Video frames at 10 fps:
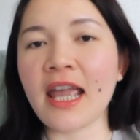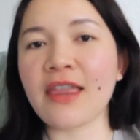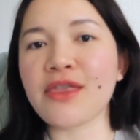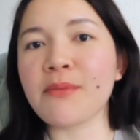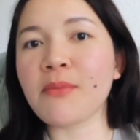
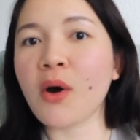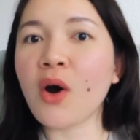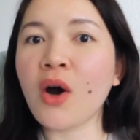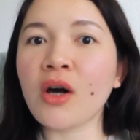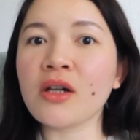in the
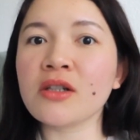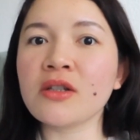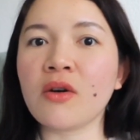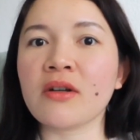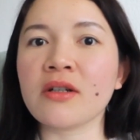mall
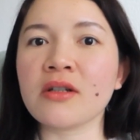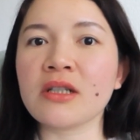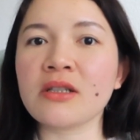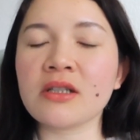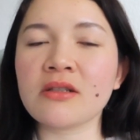or